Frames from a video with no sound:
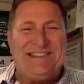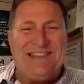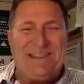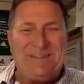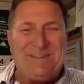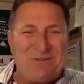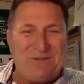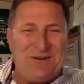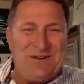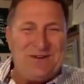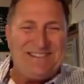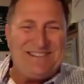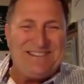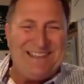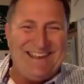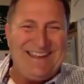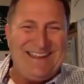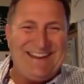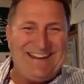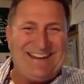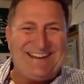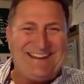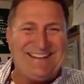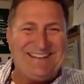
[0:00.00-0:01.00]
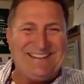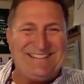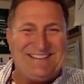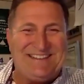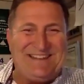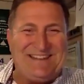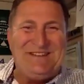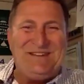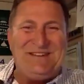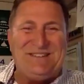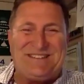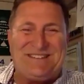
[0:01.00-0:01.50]
Leroy Lake.
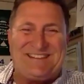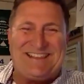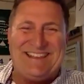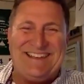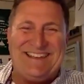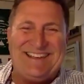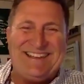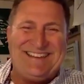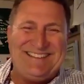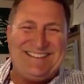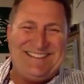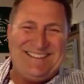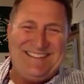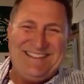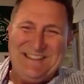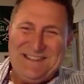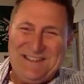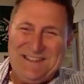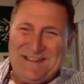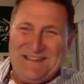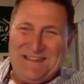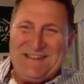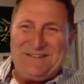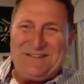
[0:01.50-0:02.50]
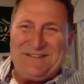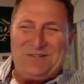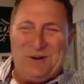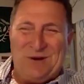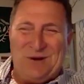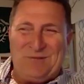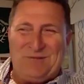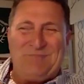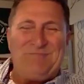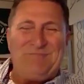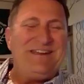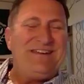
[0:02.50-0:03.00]
He said
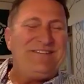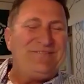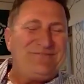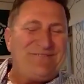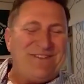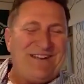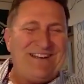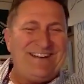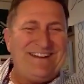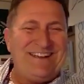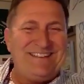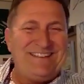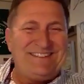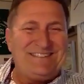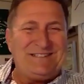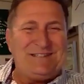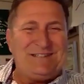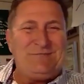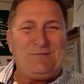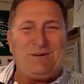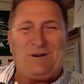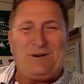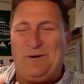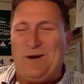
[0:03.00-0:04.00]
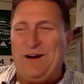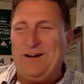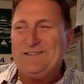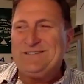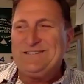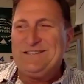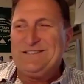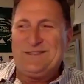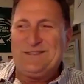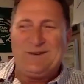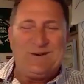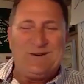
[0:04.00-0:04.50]
normal bank financing
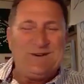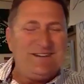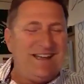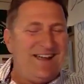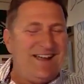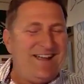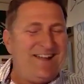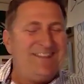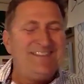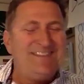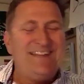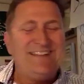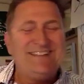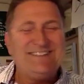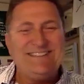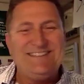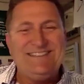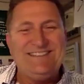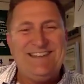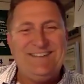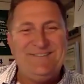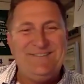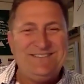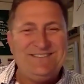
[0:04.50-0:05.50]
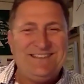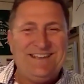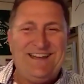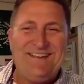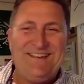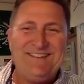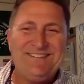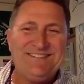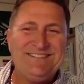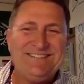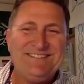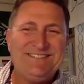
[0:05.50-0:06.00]
requires a third down. That's
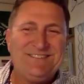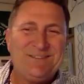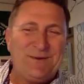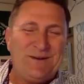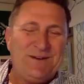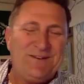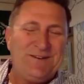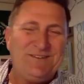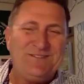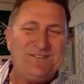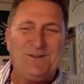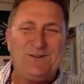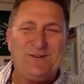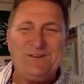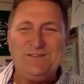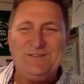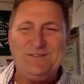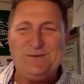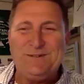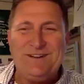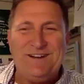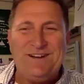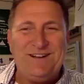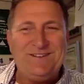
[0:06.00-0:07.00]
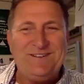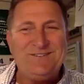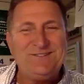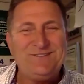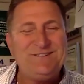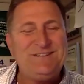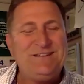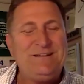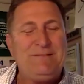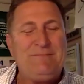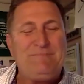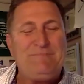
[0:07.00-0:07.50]

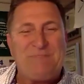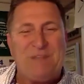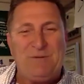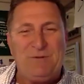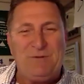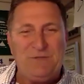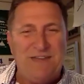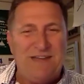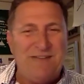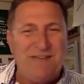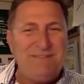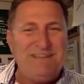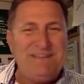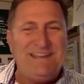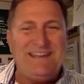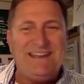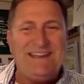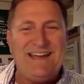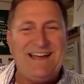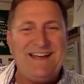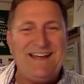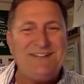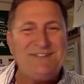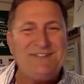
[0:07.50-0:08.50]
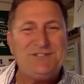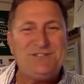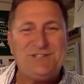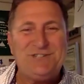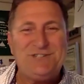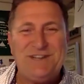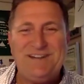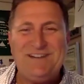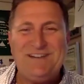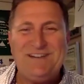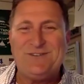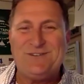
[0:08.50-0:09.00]
$11,333. Will that be cash,
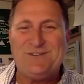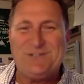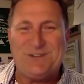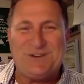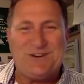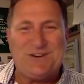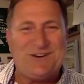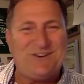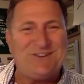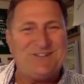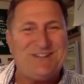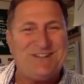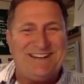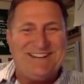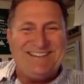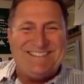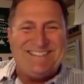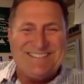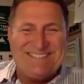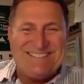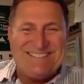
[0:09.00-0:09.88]
check, or charge?